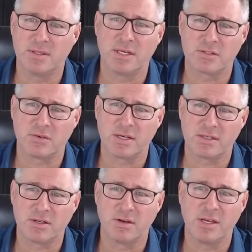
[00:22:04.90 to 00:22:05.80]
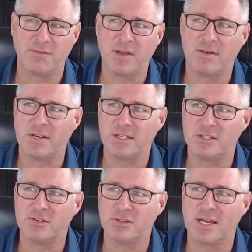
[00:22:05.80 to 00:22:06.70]
That's correct. So if you ever need to
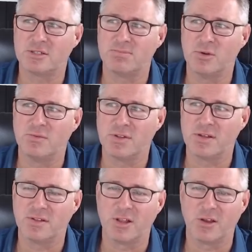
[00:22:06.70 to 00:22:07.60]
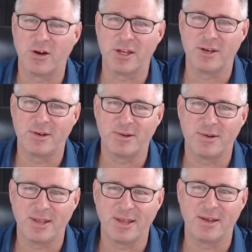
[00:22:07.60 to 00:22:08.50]
do that, just move the line in.
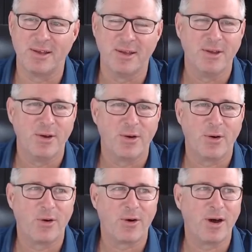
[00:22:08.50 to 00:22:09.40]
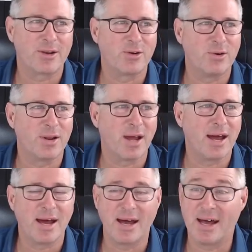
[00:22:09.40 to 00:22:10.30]
Yeah. All right, good. Is
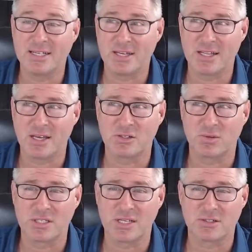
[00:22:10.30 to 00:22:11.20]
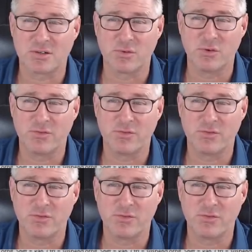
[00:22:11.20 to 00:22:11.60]
there anything else you want to touch on roof?